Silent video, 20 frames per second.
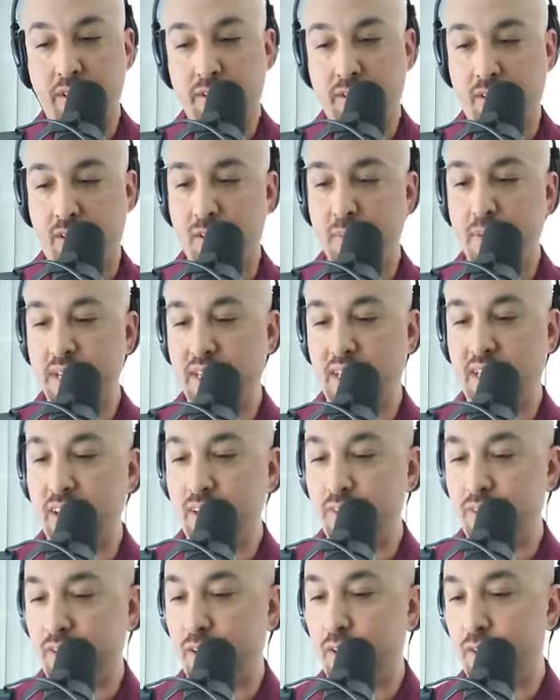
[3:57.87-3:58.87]
Sorry about the
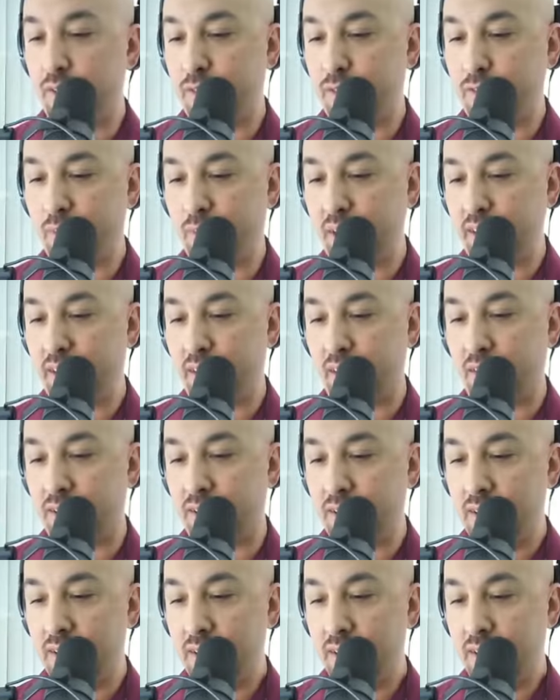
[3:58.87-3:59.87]
East Coast swing
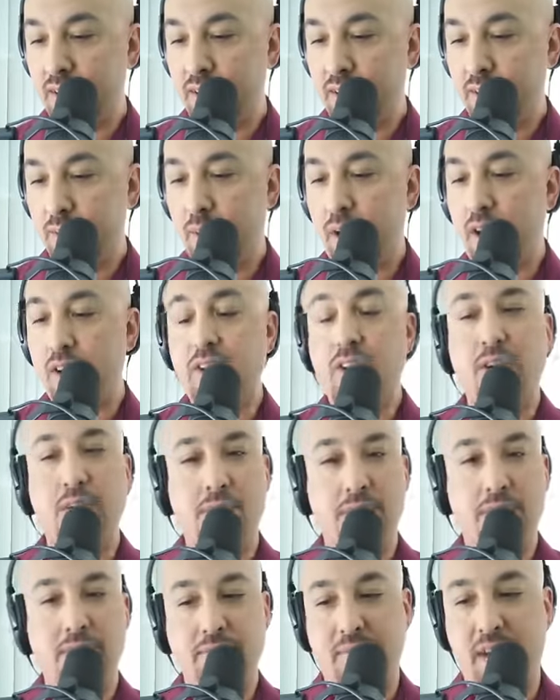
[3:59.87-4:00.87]
there.
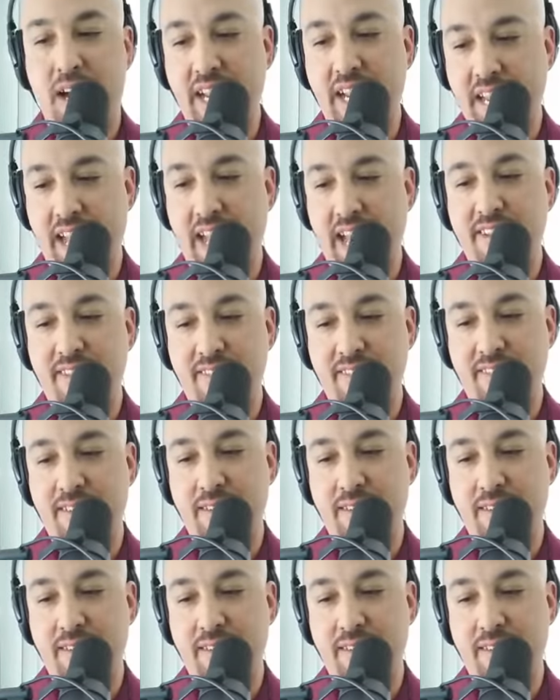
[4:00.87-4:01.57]
Welcome, my guest